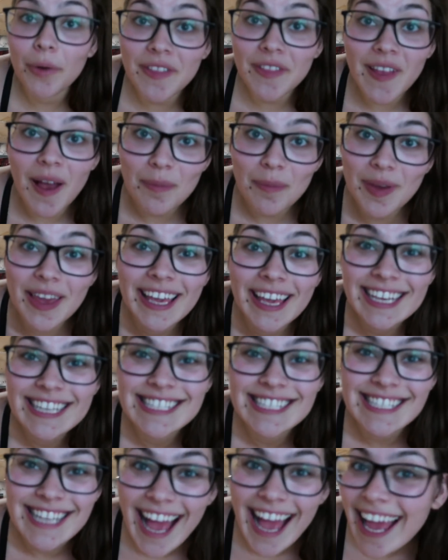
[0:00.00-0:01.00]
with that being
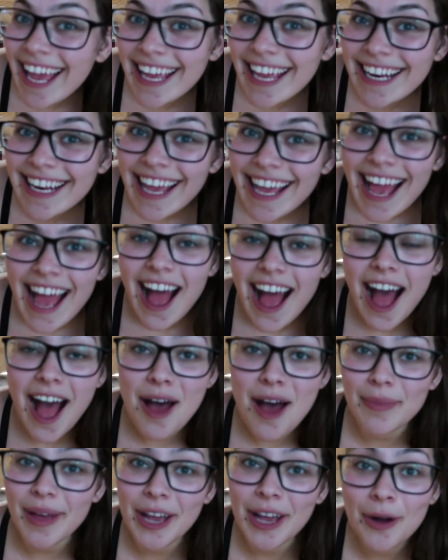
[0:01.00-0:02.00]
said,
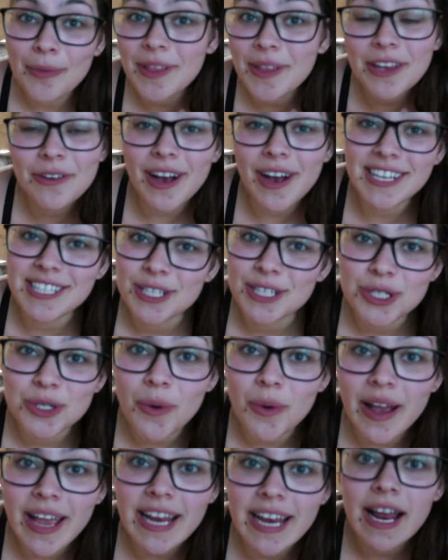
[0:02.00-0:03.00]
I hope that you guys
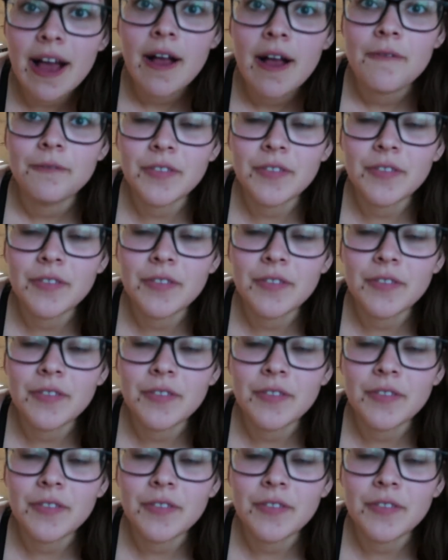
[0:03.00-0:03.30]
enjoyed.